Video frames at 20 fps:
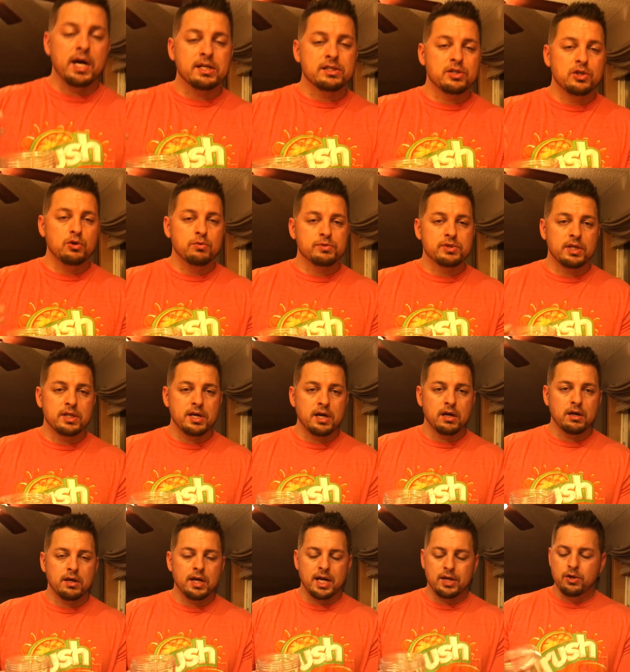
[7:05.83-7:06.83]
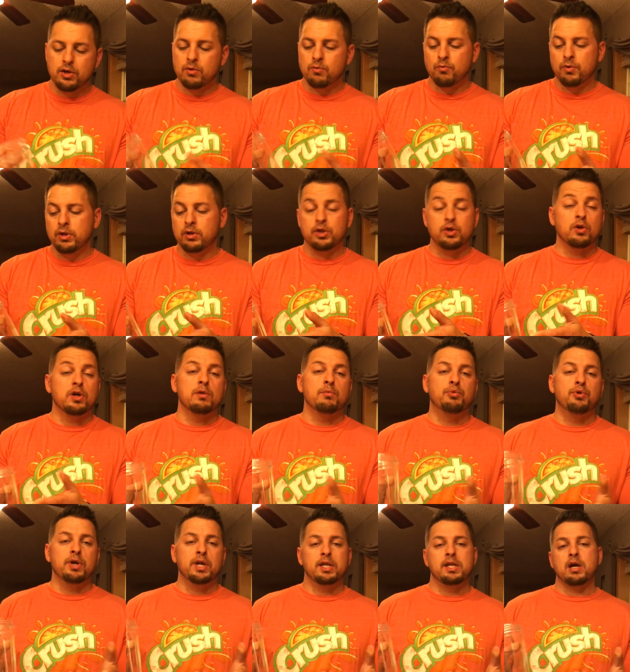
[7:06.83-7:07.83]
ice cubes in there, and you can
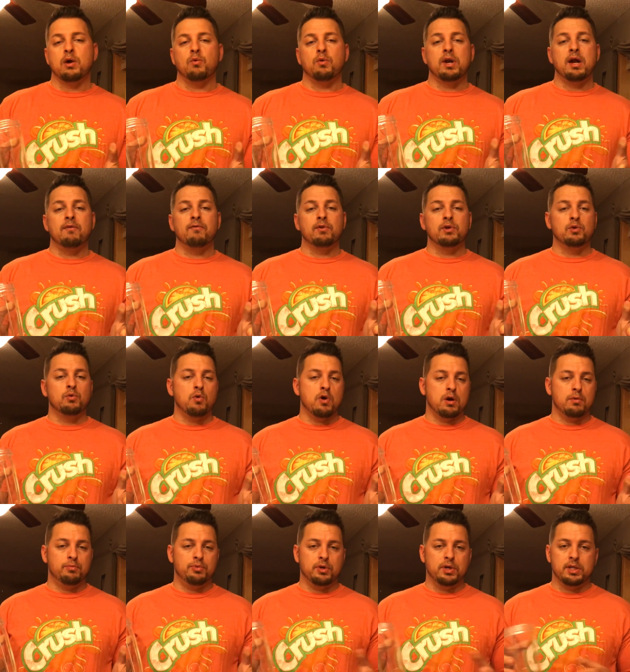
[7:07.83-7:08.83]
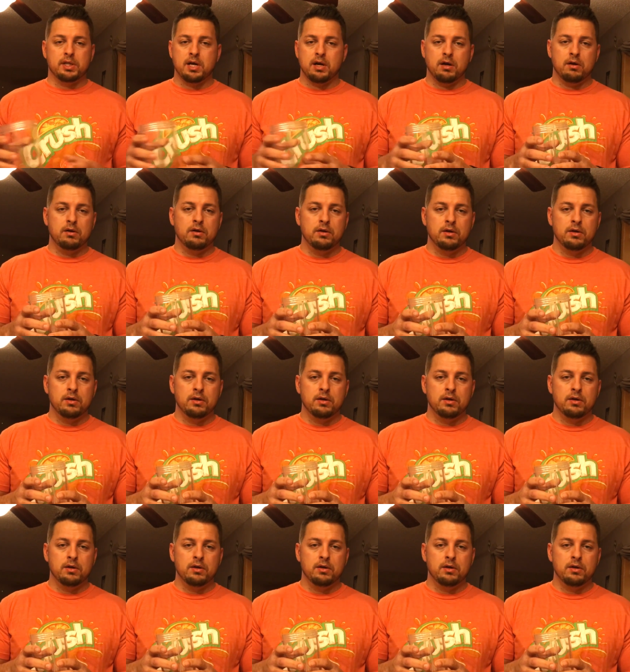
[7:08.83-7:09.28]
put in there whatever you want to put in there.